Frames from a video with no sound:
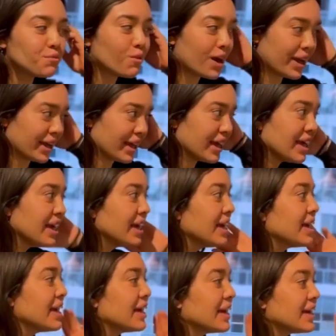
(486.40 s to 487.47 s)
why.
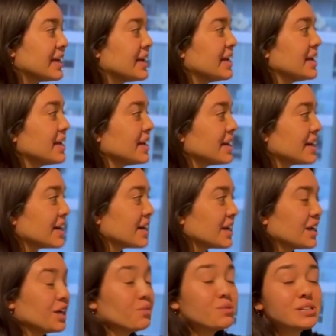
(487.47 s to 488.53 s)
He
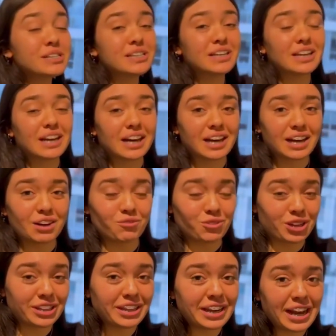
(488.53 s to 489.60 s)
he was the
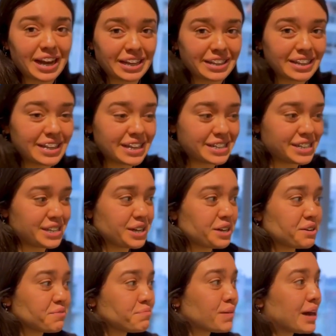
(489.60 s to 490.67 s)
one that had the idea
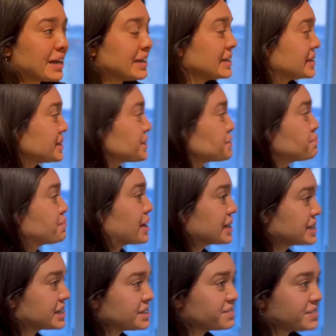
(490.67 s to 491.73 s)
of buying this
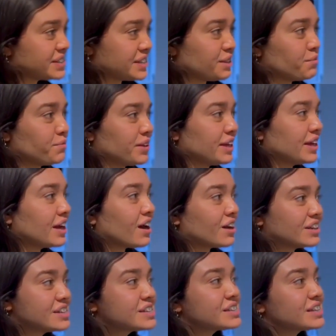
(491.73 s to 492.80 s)
massive TV.
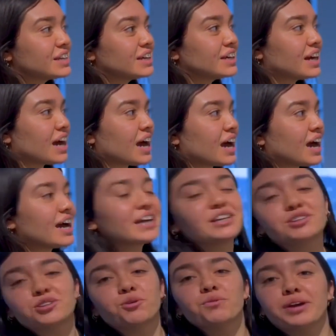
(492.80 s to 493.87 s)
Honestly, I
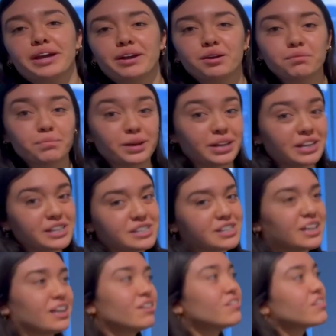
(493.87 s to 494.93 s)
don't care, but he's
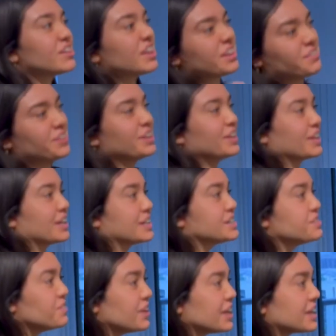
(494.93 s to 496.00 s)
like, oh yeah, we need to get
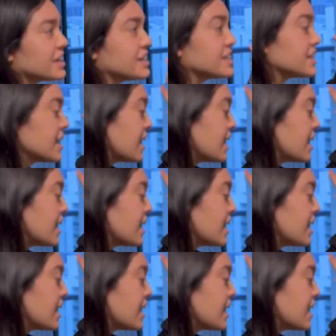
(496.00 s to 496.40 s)
a TV because